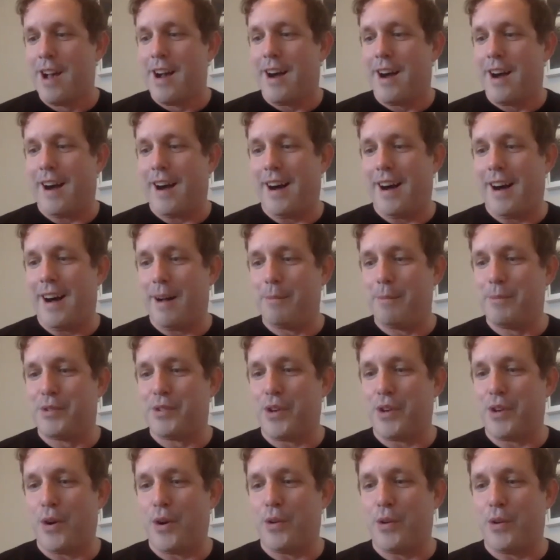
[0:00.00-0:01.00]
Um,
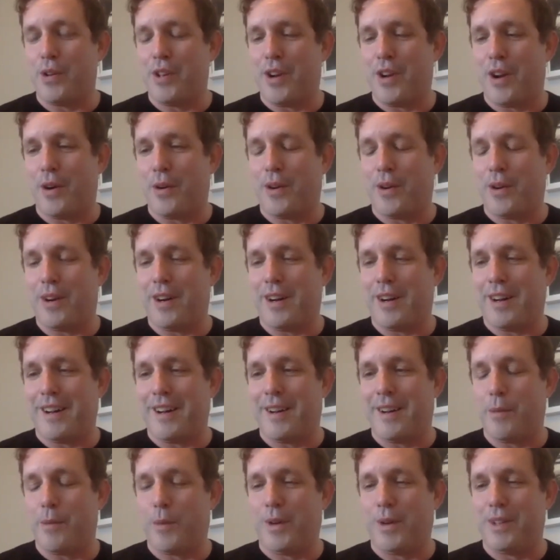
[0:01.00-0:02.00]
so, you know,
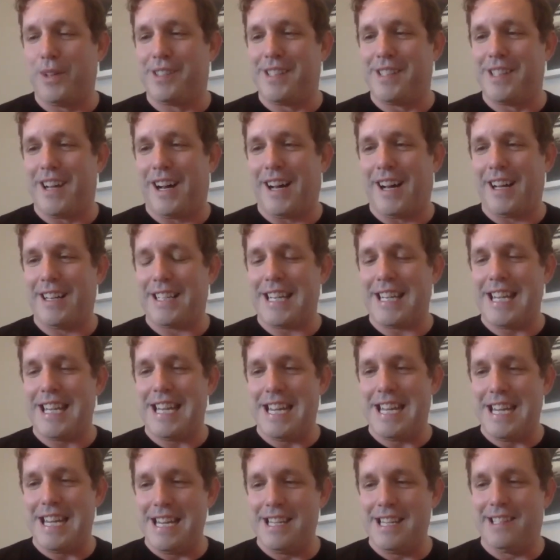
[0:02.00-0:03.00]
uh, was not
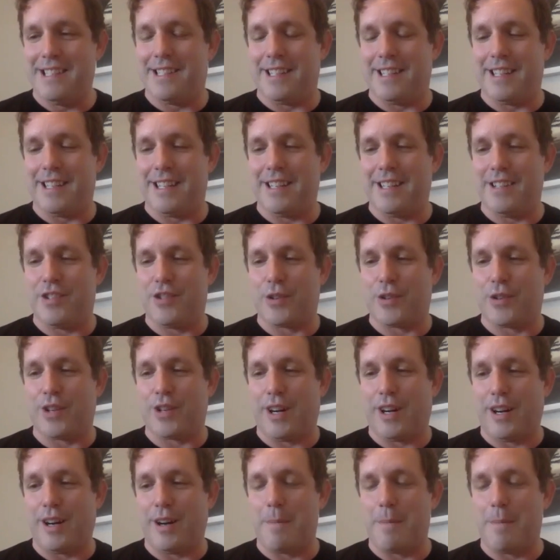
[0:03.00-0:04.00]
easy to
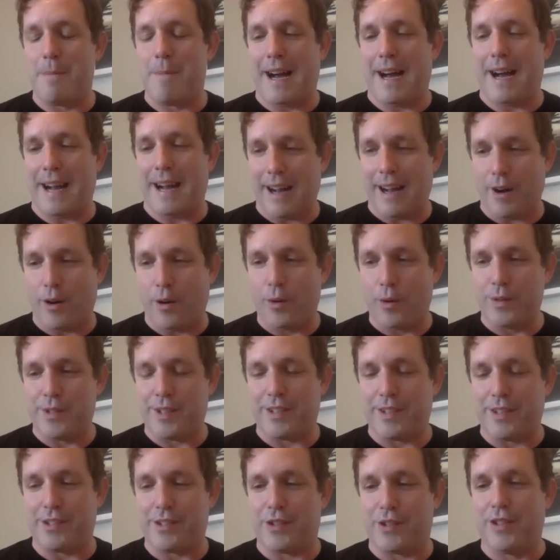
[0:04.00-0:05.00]
come out.
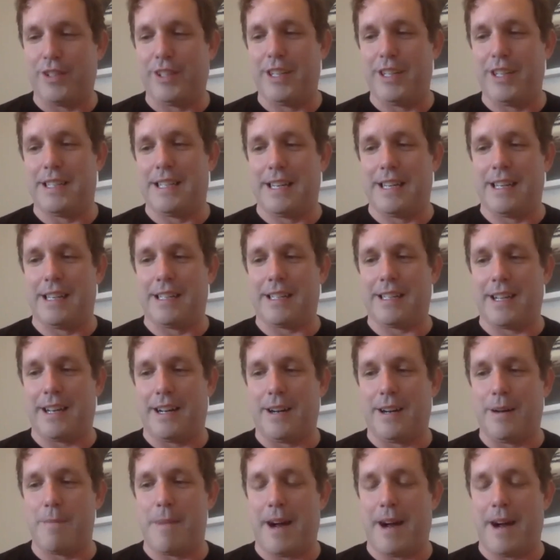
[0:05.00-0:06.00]
I certainly didn't
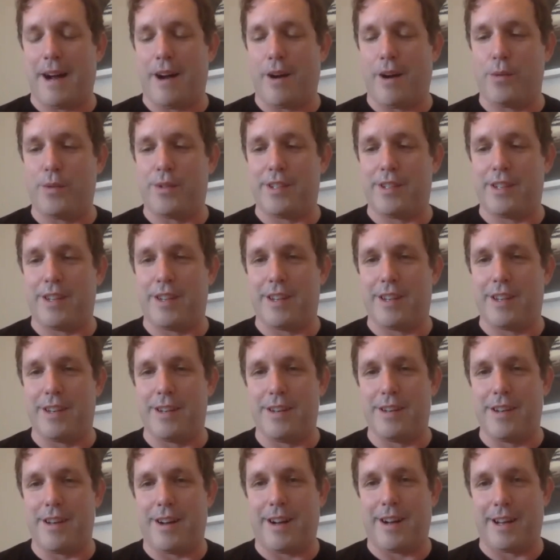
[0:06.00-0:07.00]
come out
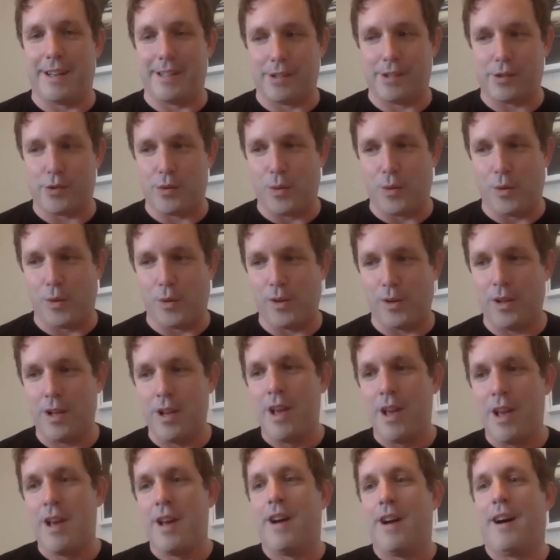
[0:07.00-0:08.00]
in high school,
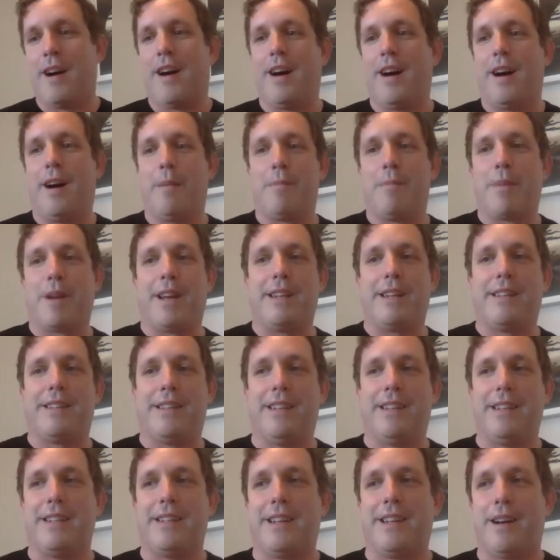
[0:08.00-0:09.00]
um, but I
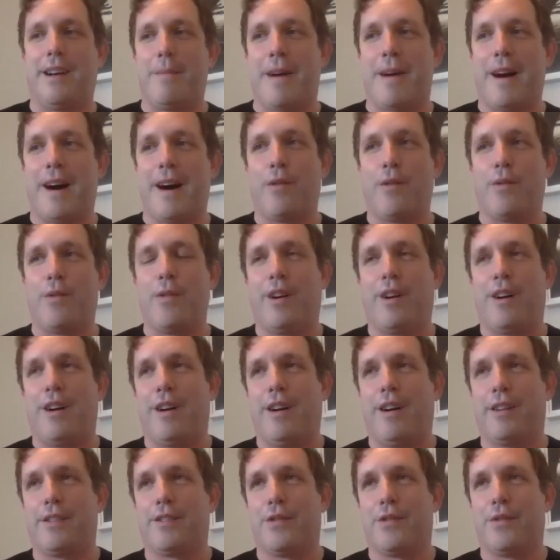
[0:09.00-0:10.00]
did come out
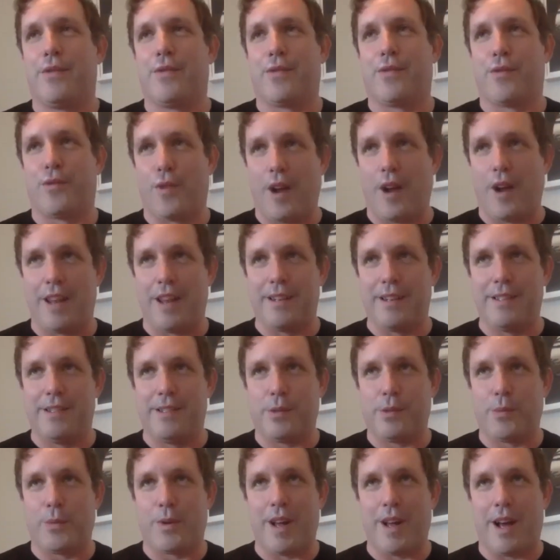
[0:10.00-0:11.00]
uh, to
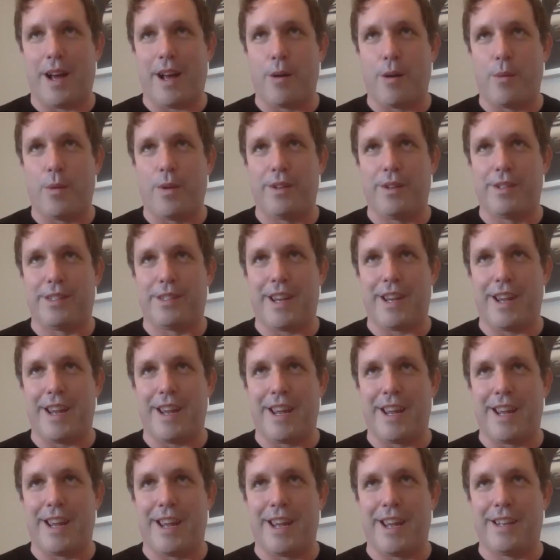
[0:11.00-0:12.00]
friends when I was
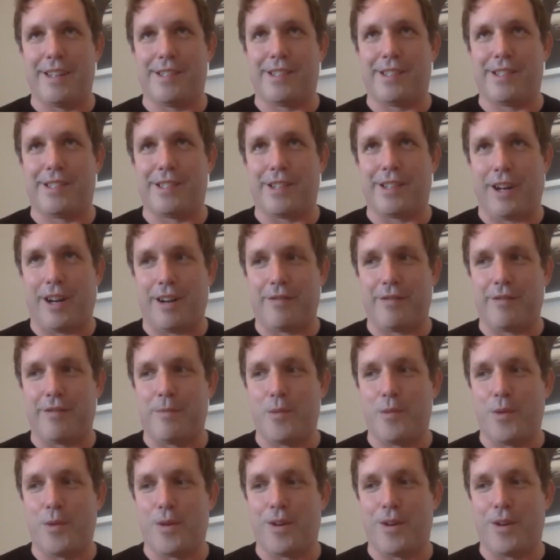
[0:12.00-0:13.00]
a
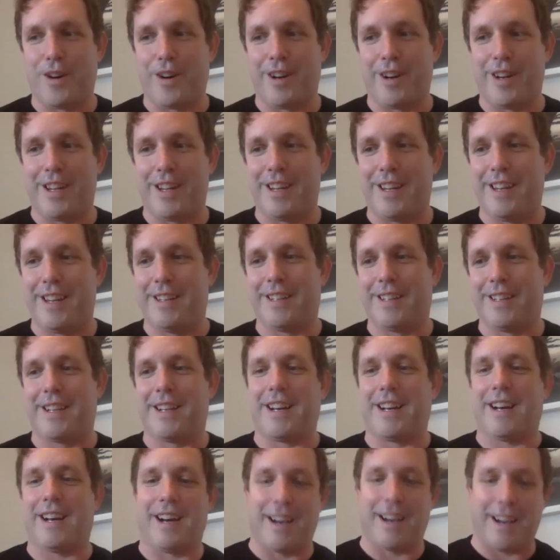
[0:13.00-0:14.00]
sophomore in
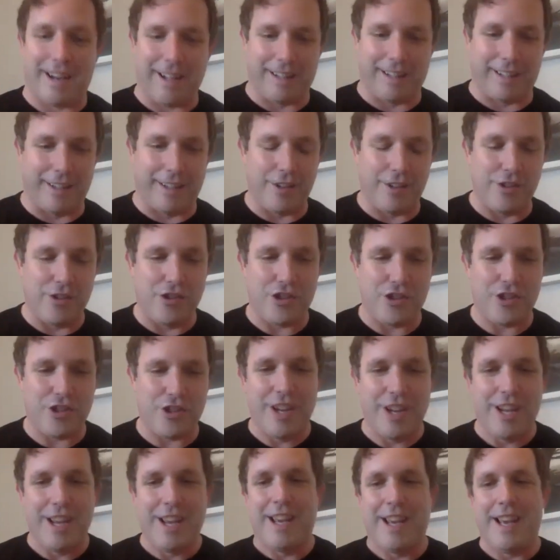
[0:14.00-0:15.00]
college,
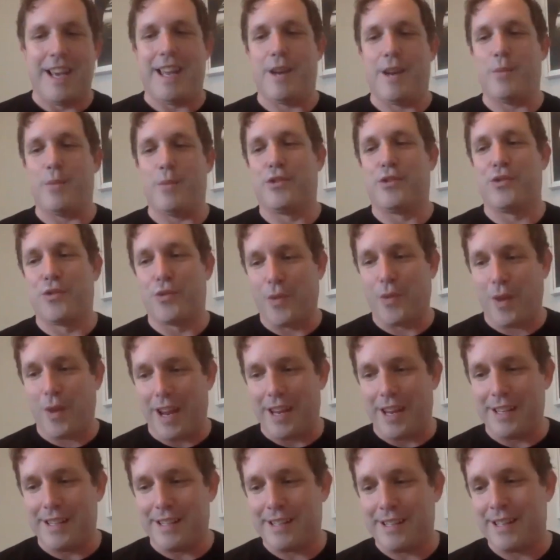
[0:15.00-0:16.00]
and it was
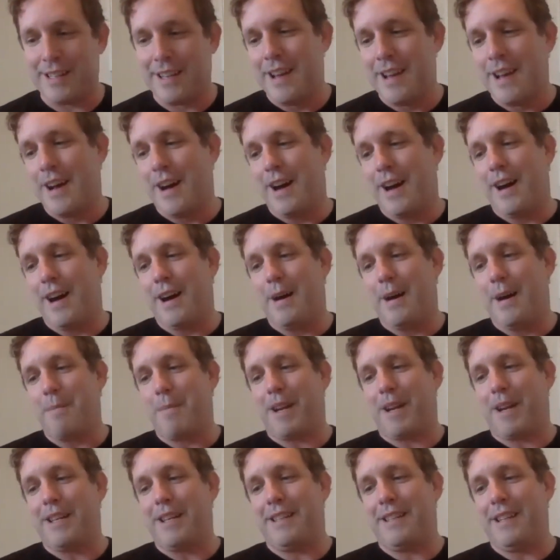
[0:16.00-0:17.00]
great. Um,
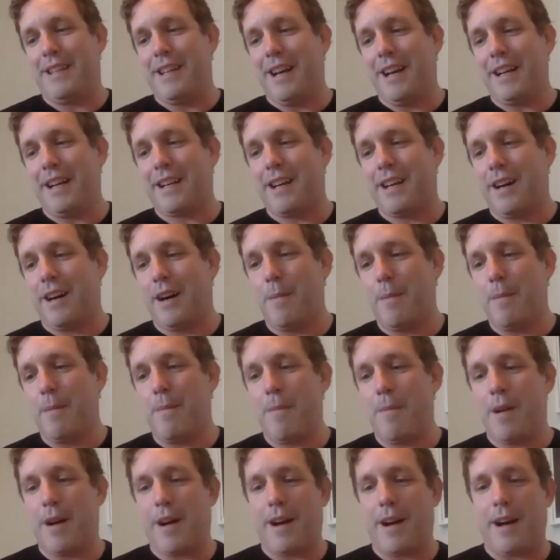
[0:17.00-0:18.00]
but I did not
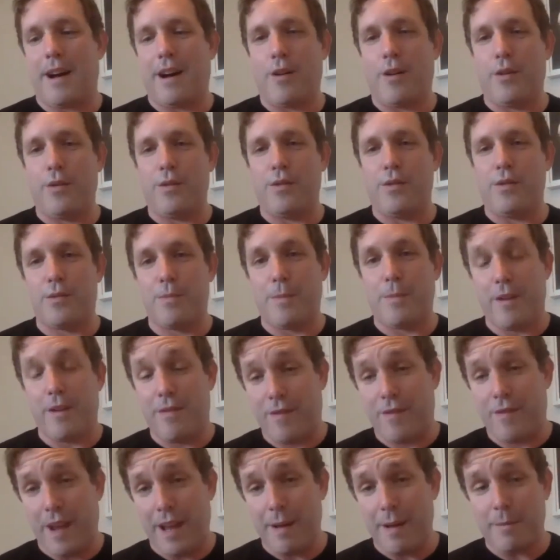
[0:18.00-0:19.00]
come out to my
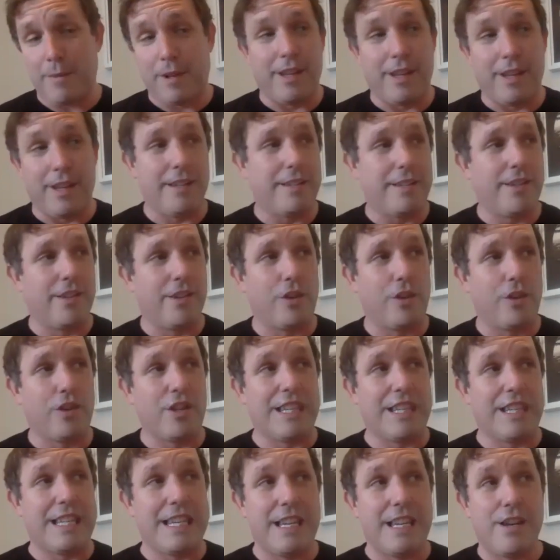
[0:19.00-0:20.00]
family until
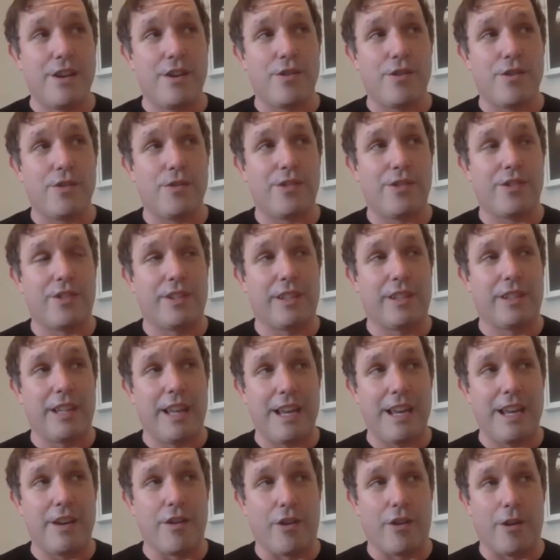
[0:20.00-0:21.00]
years
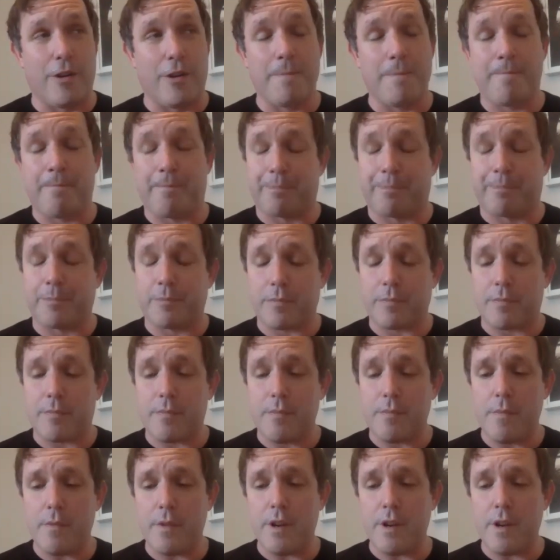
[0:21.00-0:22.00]
later.
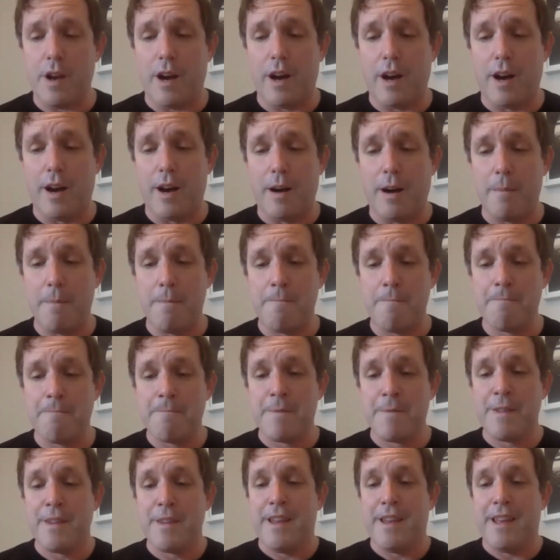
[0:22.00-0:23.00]
Um,
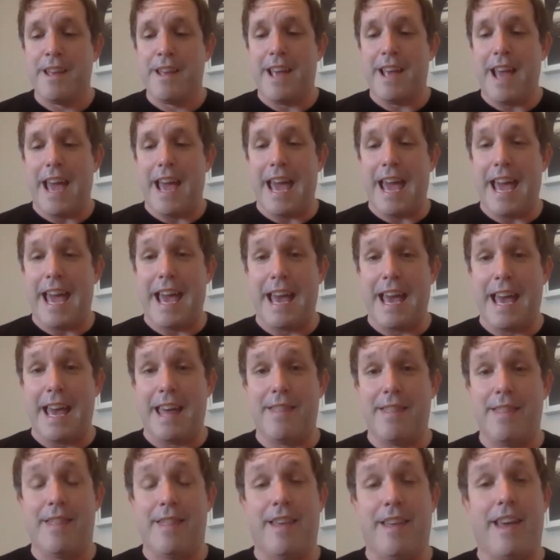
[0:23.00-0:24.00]

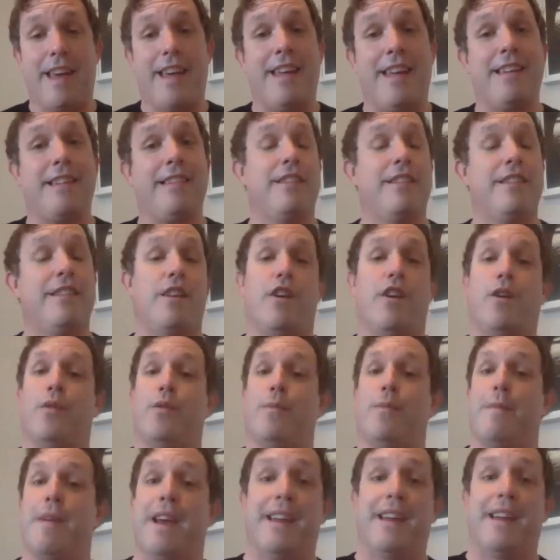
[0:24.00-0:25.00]
and then, you know,
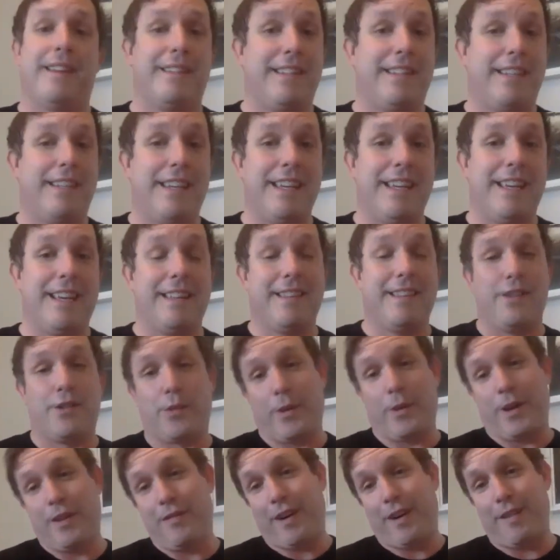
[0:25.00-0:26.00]
the manatee and the
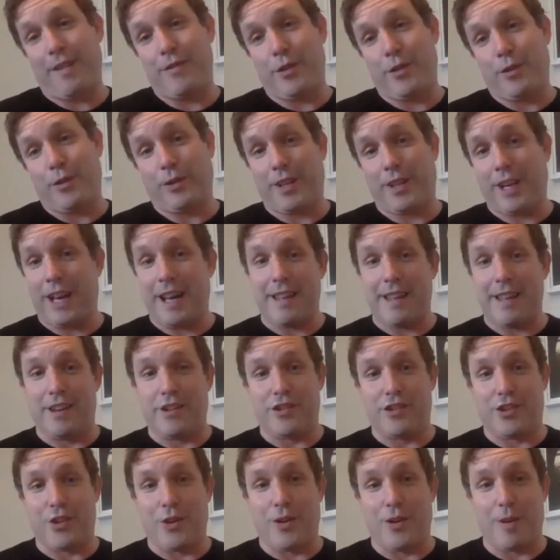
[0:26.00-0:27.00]
25 year old guy, they
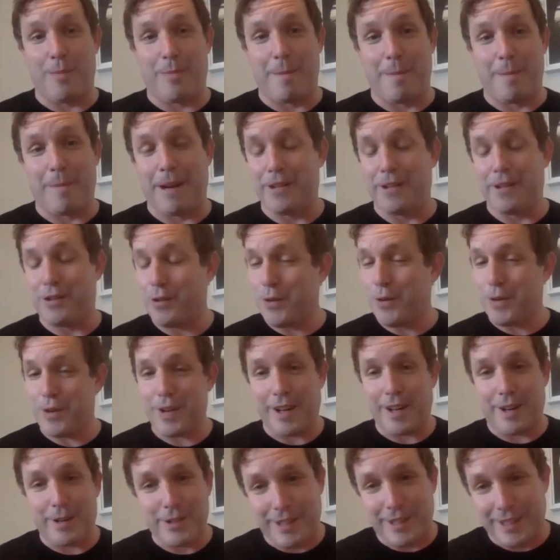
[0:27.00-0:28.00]
showed up at my door and
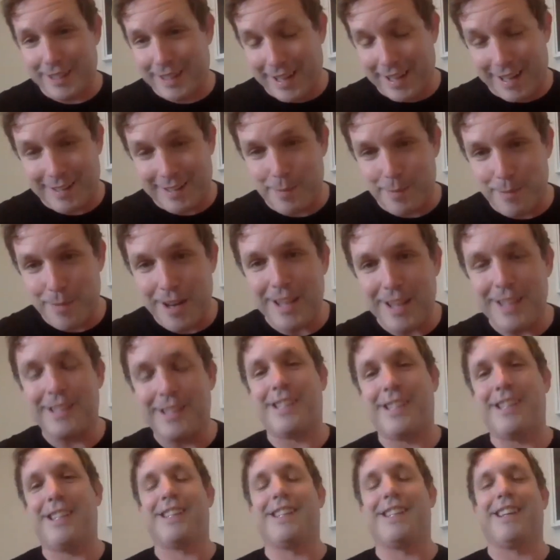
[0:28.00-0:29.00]
I was like, that's
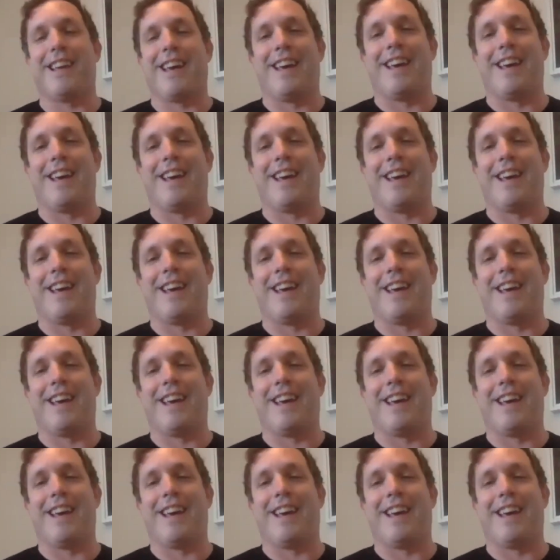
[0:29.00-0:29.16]
amazing.